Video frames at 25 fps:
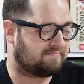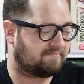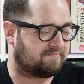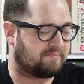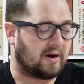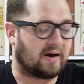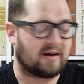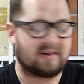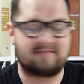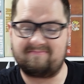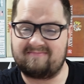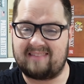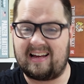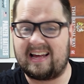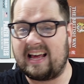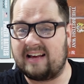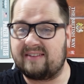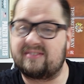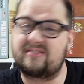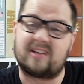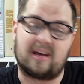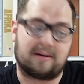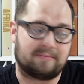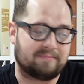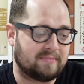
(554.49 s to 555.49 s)
but I
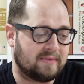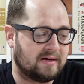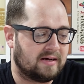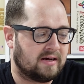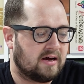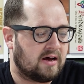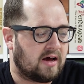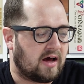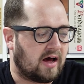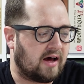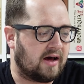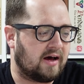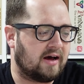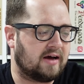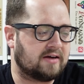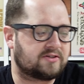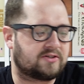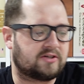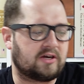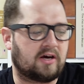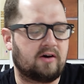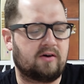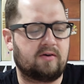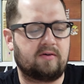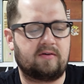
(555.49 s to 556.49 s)
have some. Uh,
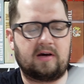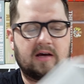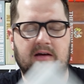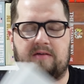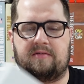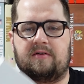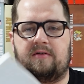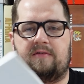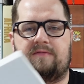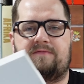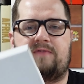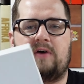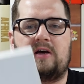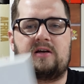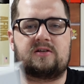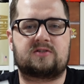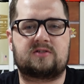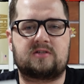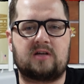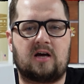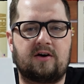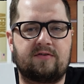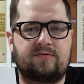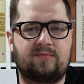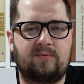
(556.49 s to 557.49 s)
so first
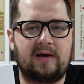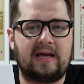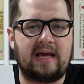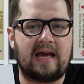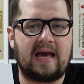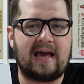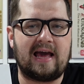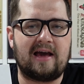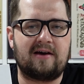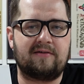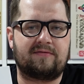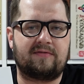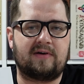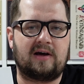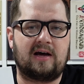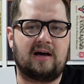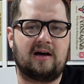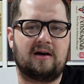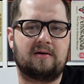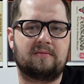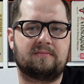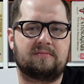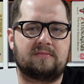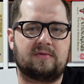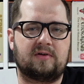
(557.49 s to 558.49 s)
off, we have
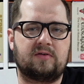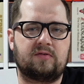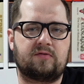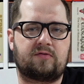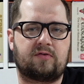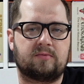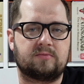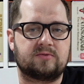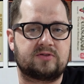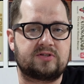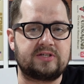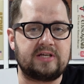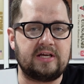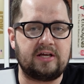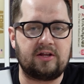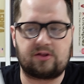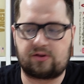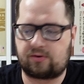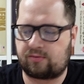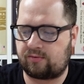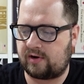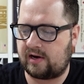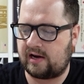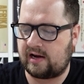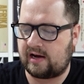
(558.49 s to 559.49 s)
um, from
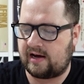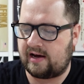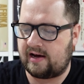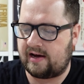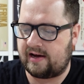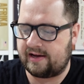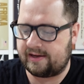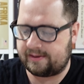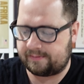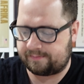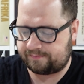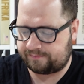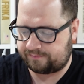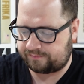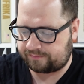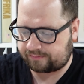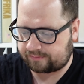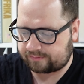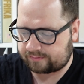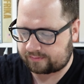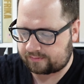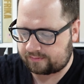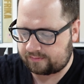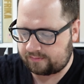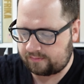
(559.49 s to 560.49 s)
C3I,
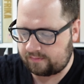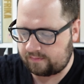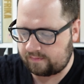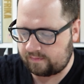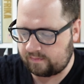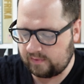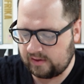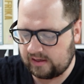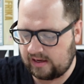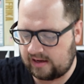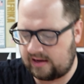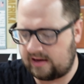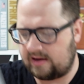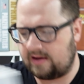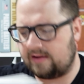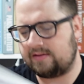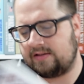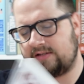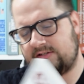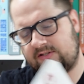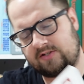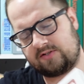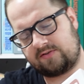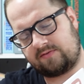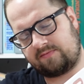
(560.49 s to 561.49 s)
uh,
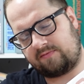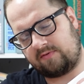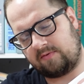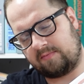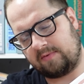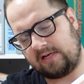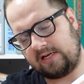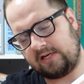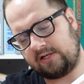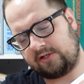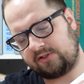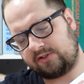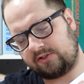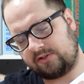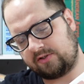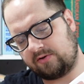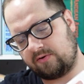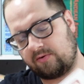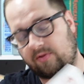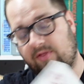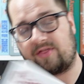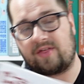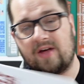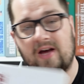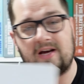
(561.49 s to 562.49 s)
this is from issue
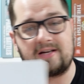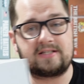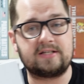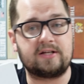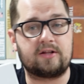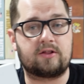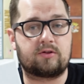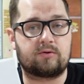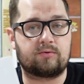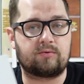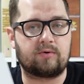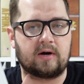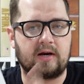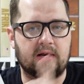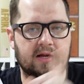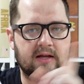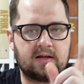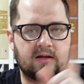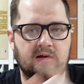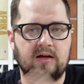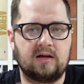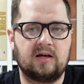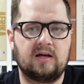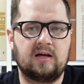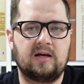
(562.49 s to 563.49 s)
33,
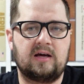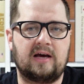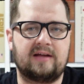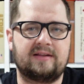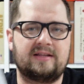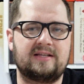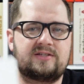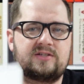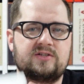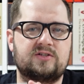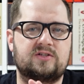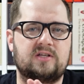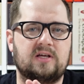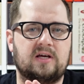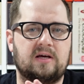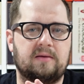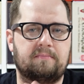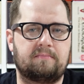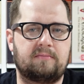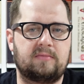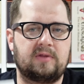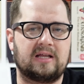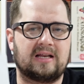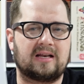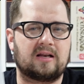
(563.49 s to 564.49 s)
and this is the,
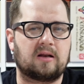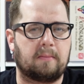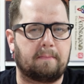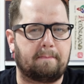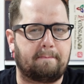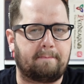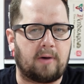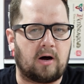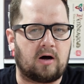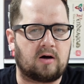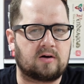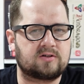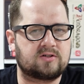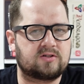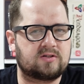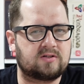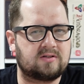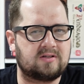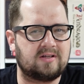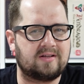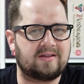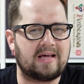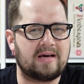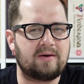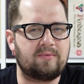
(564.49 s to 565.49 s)
the little box
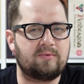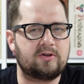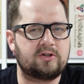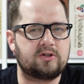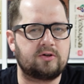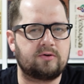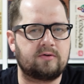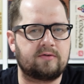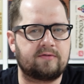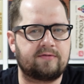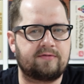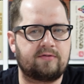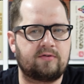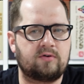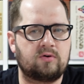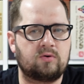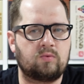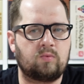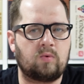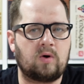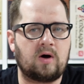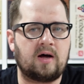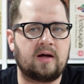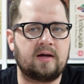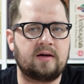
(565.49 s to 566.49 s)
that they were doing for a
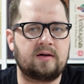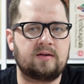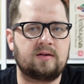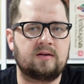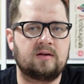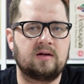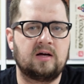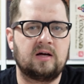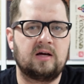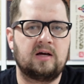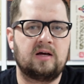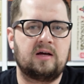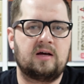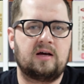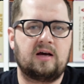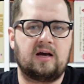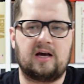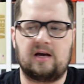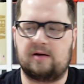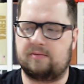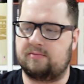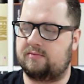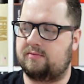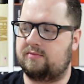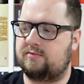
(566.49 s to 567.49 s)
while.
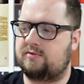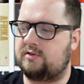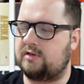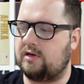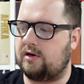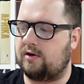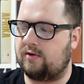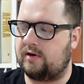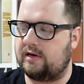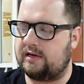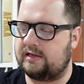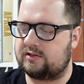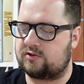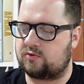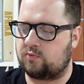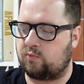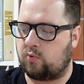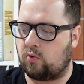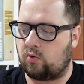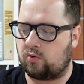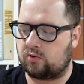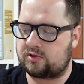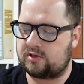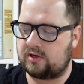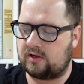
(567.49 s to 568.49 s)
Um, so it's
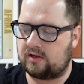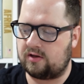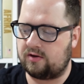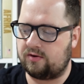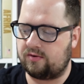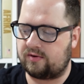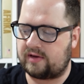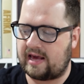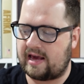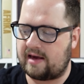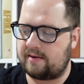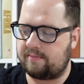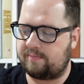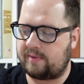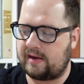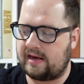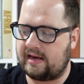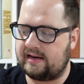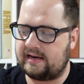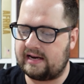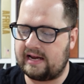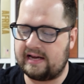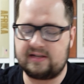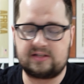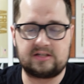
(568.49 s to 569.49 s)
Waterloo
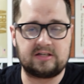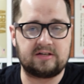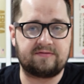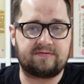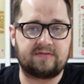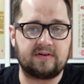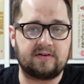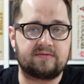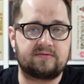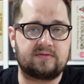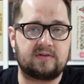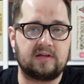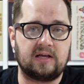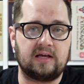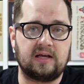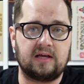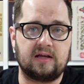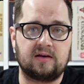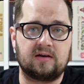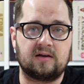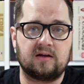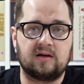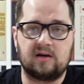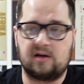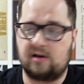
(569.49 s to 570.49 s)
Campaign
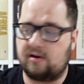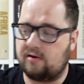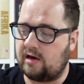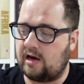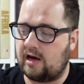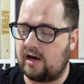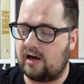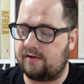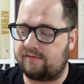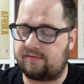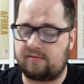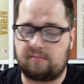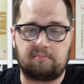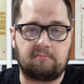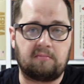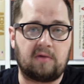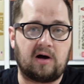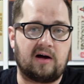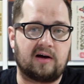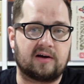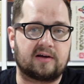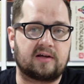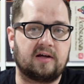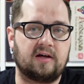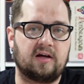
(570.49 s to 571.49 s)
1815 uh, from
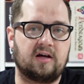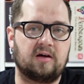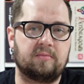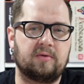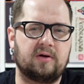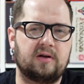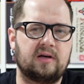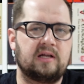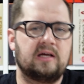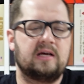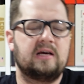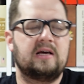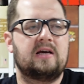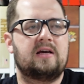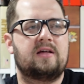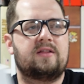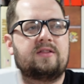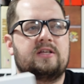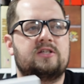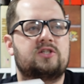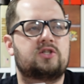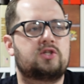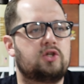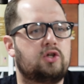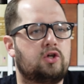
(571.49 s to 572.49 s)
Mark Herman.
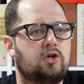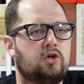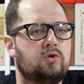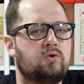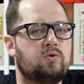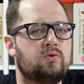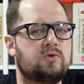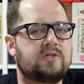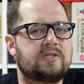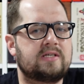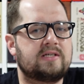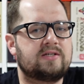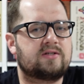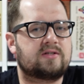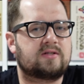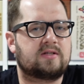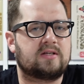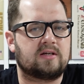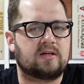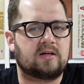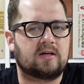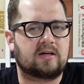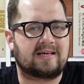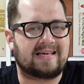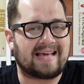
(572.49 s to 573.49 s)
This uses
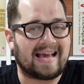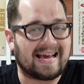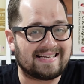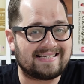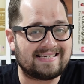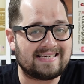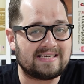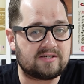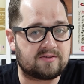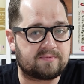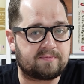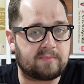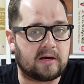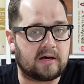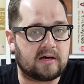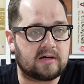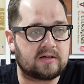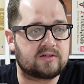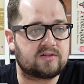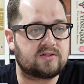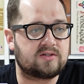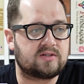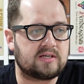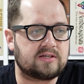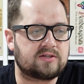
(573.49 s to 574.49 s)
the
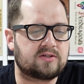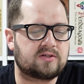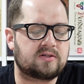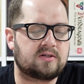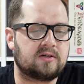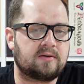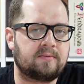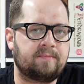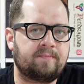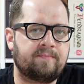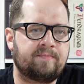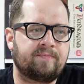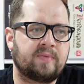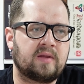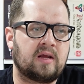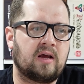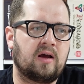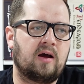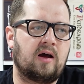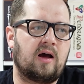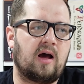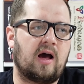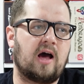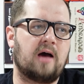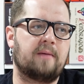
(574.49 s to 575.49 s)
Gettysburg system,
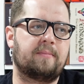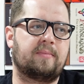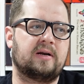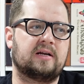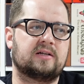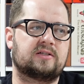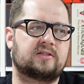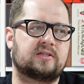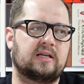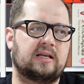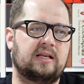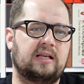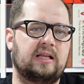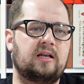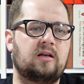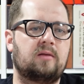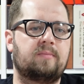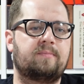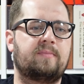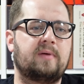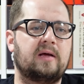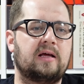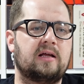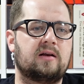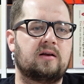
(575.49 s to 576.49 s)
uh, but it's a little
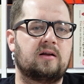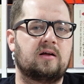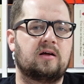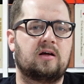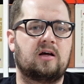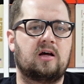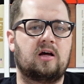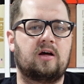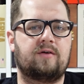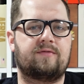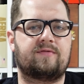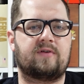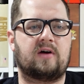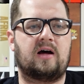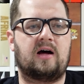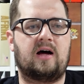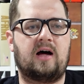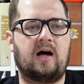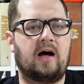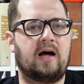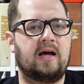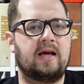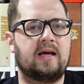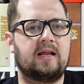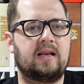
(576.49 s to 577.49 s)
bit of a
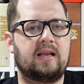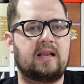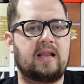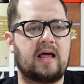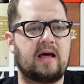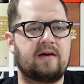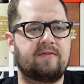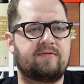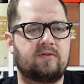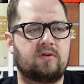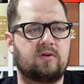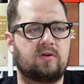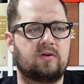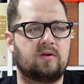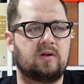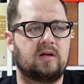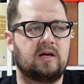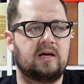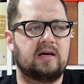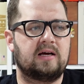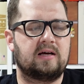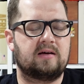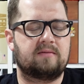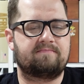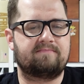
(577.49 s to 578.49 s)
higher level
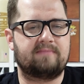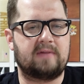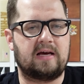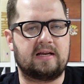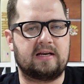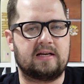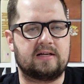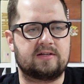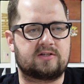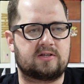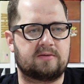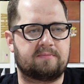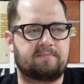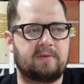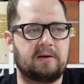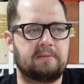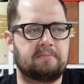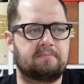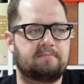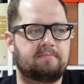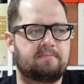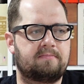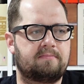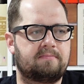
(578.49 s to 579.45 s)
and it's a bit